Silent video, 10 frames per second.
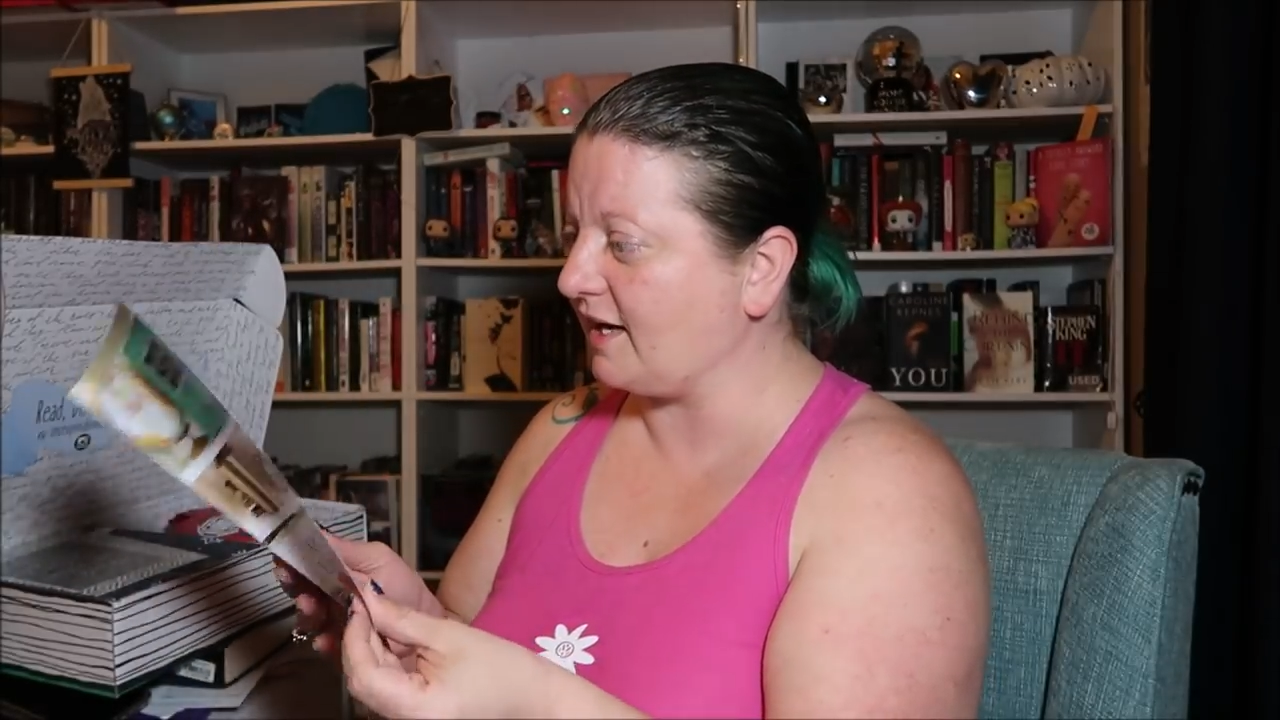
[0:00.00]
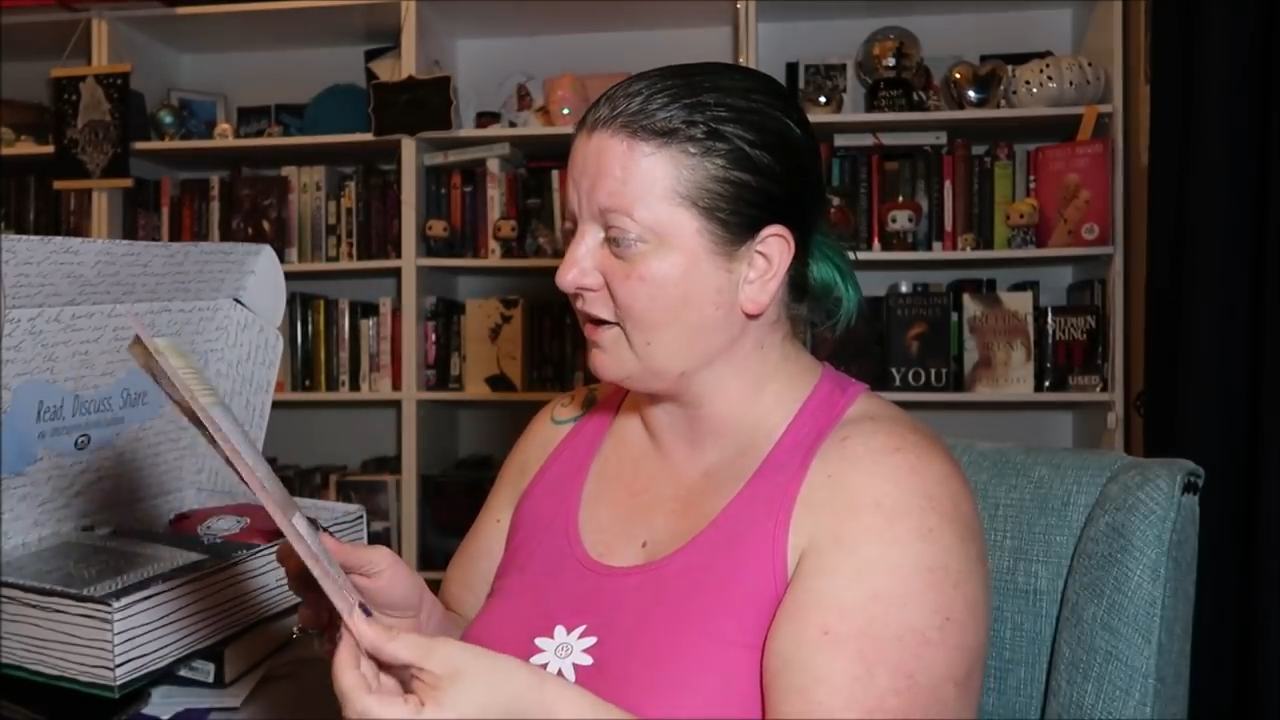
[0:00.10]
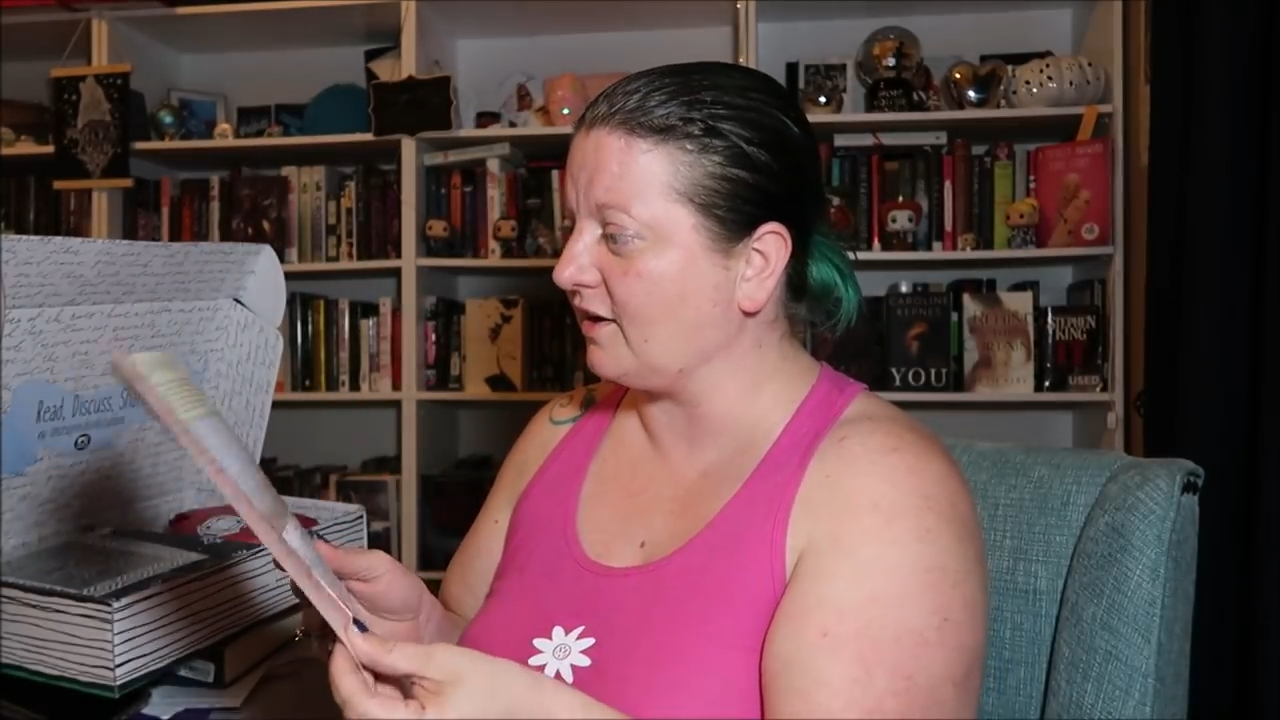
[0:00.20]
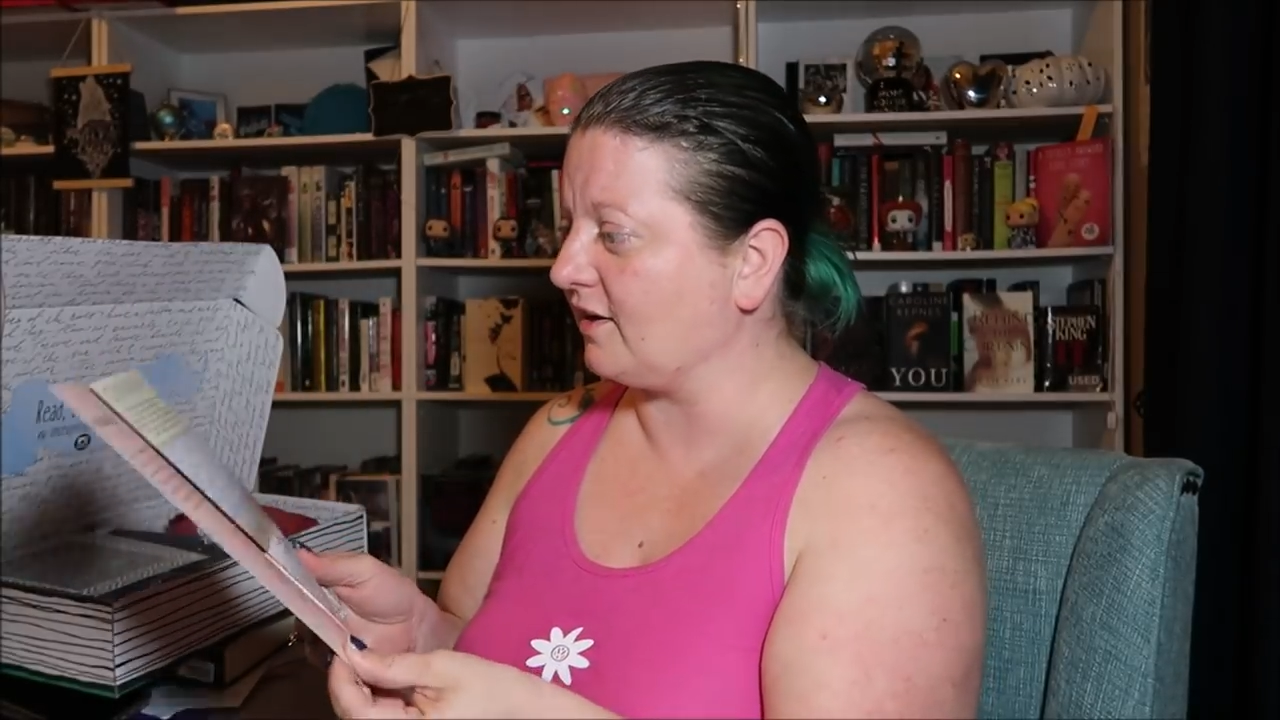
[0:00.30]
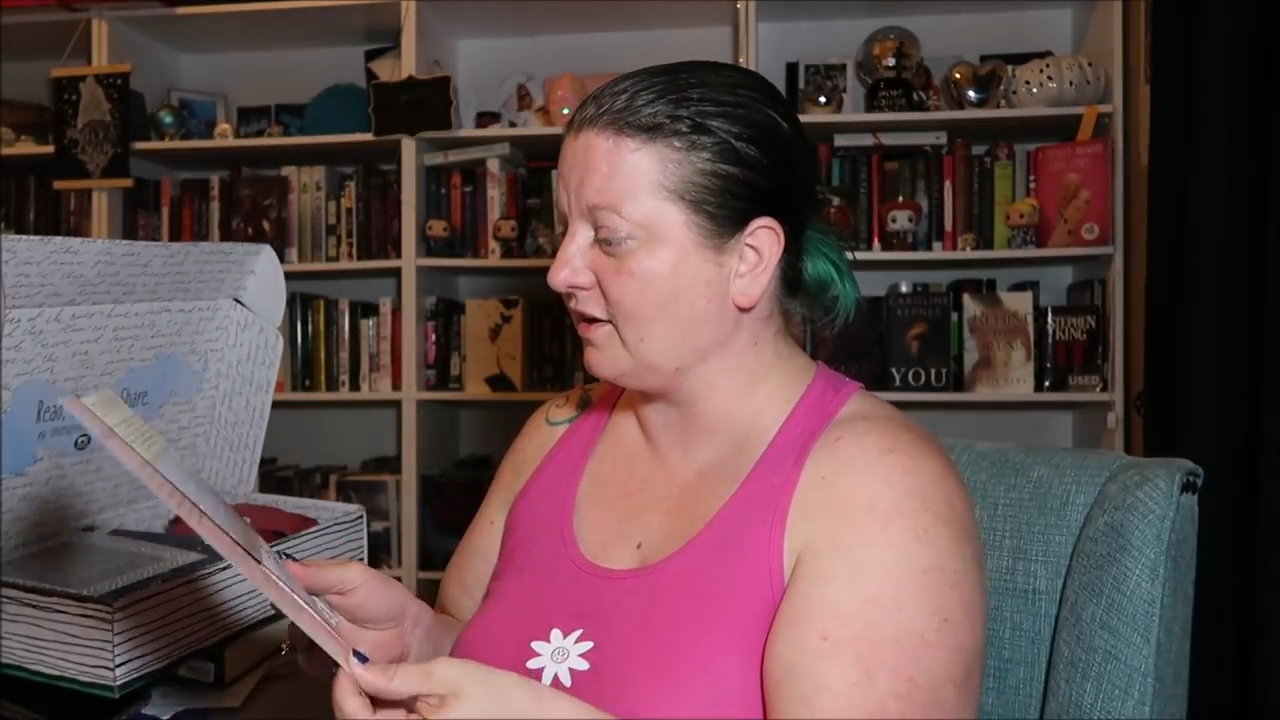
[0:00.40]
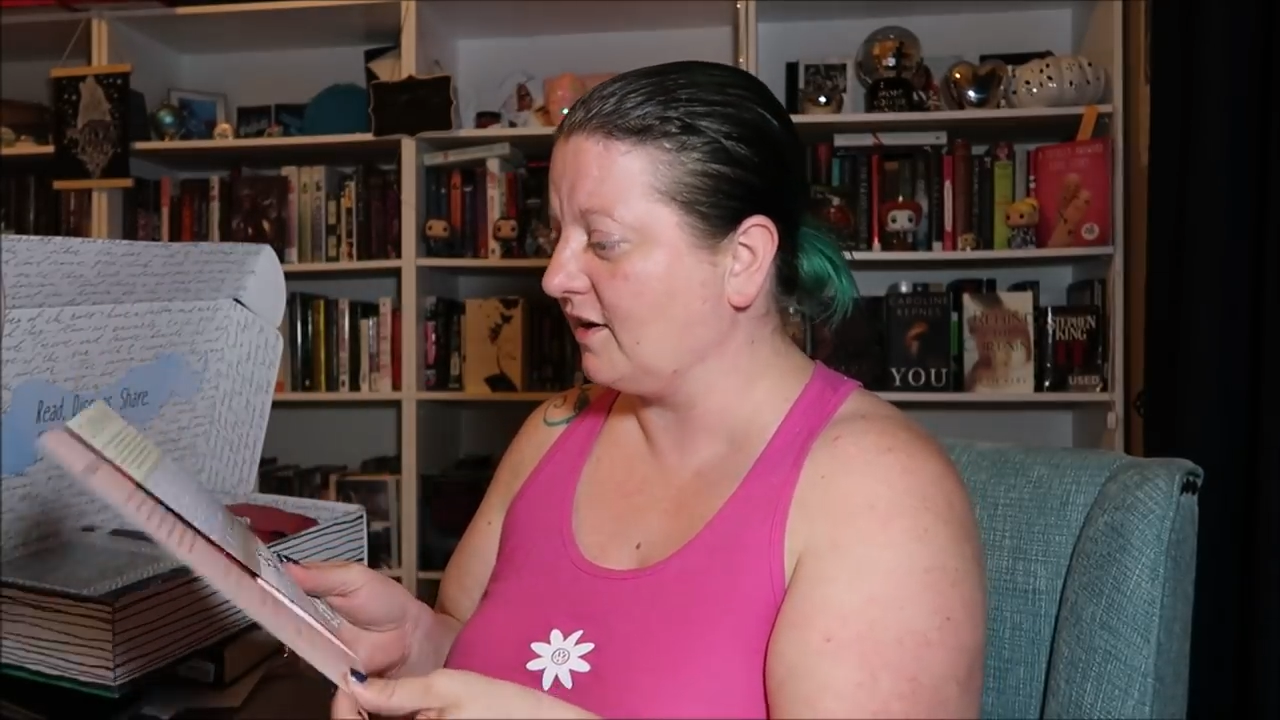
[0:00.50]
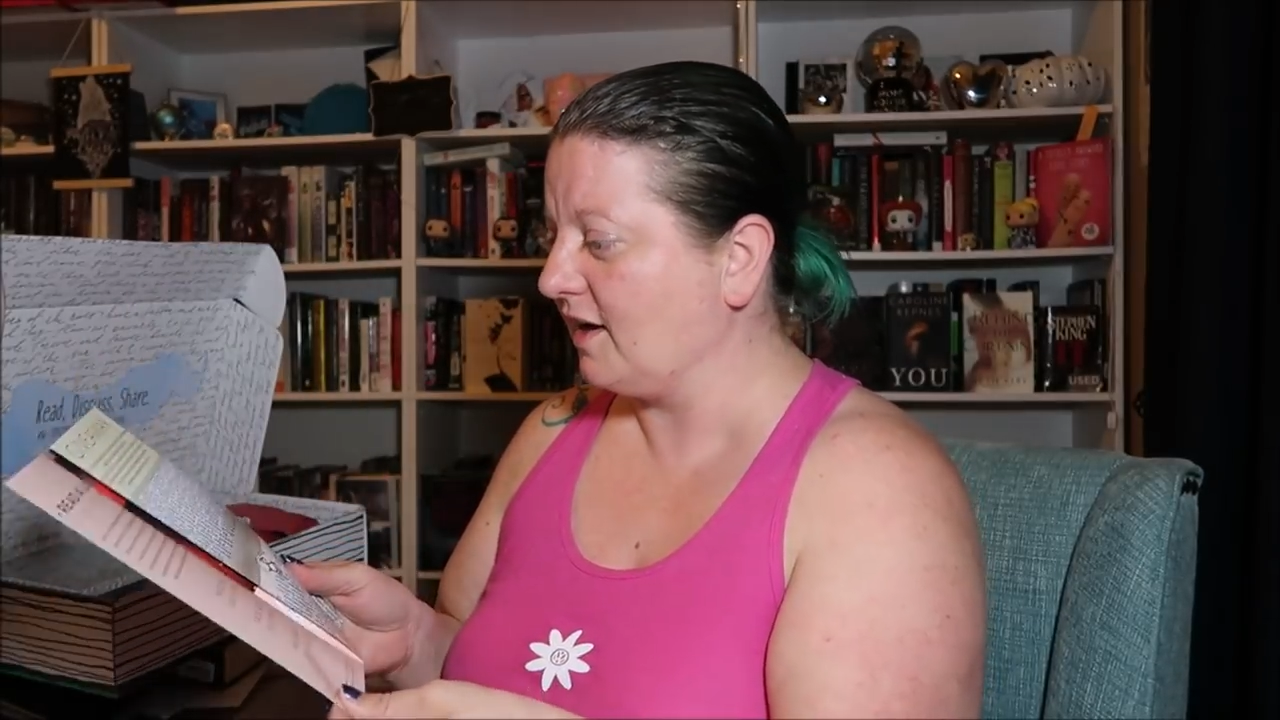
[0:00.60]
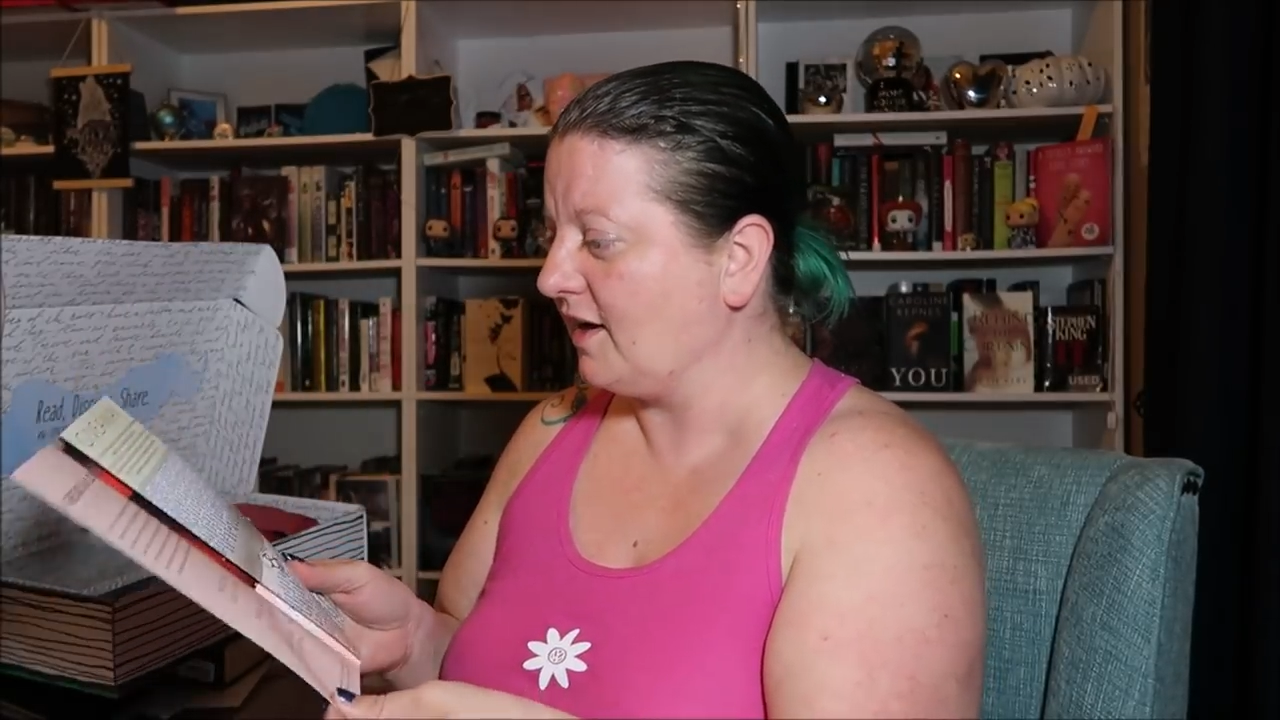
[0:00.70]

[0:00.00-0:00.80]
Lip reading: here.